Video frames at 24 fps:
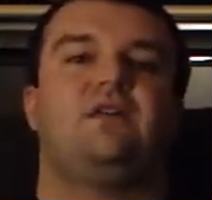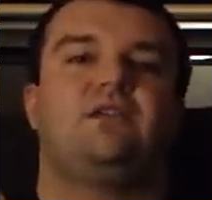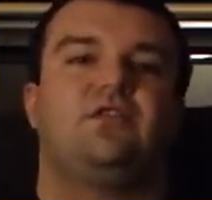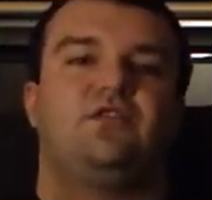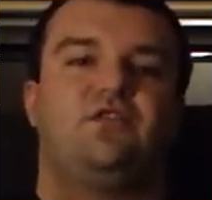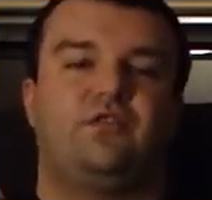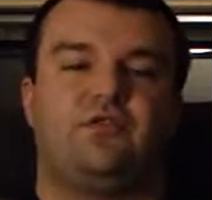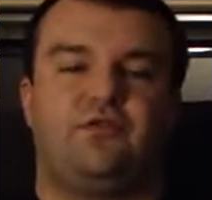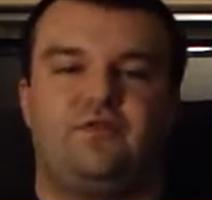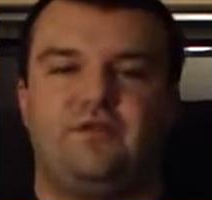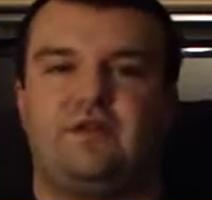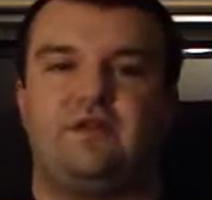
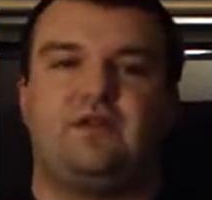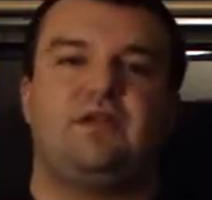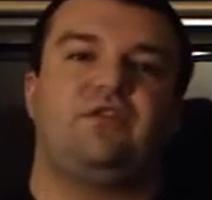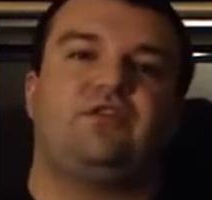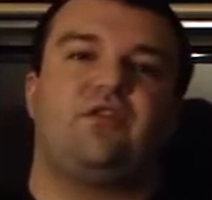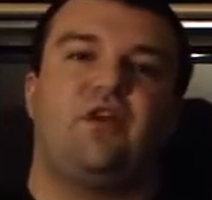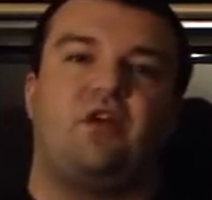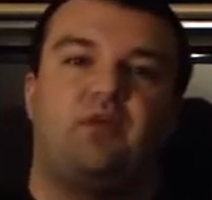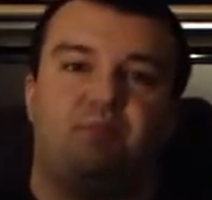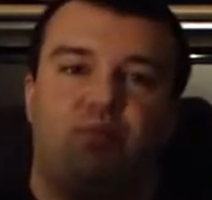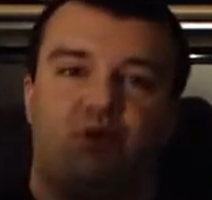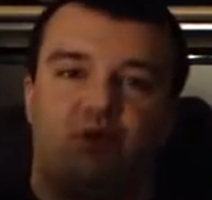Those
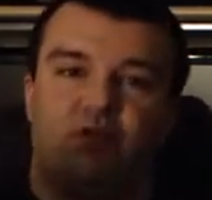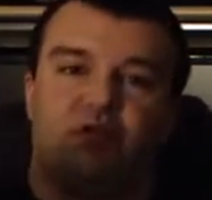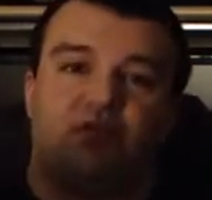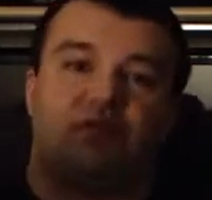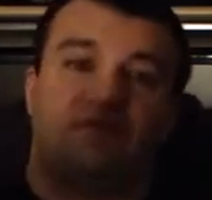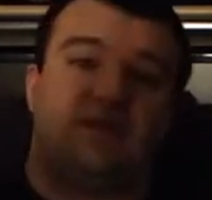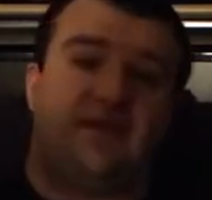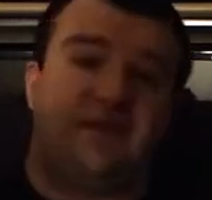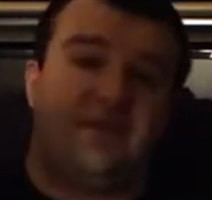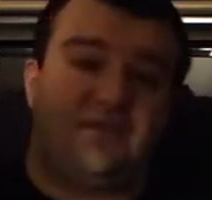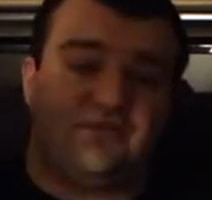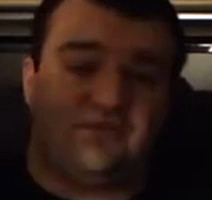videos are partner
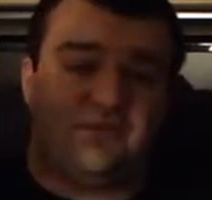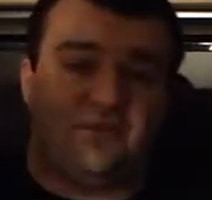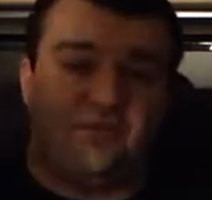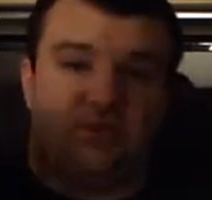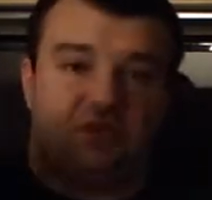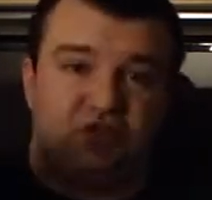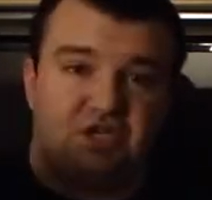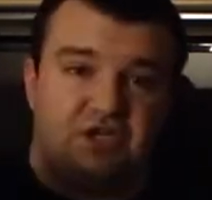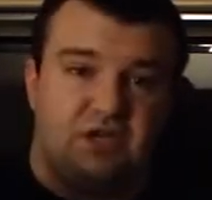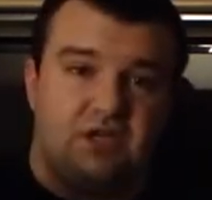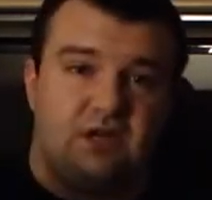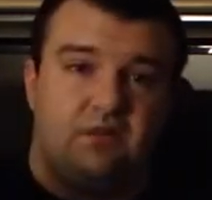videos for
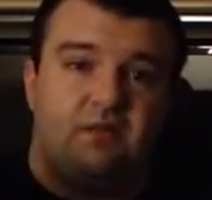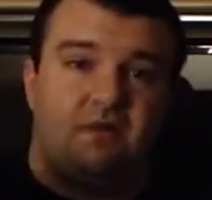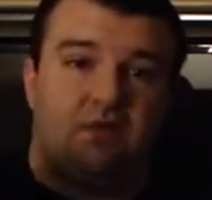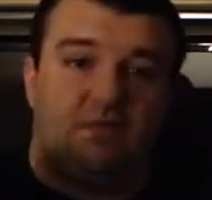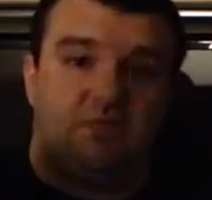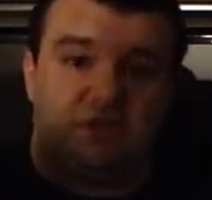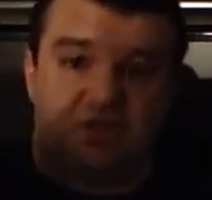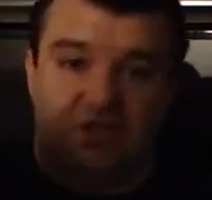Machinima.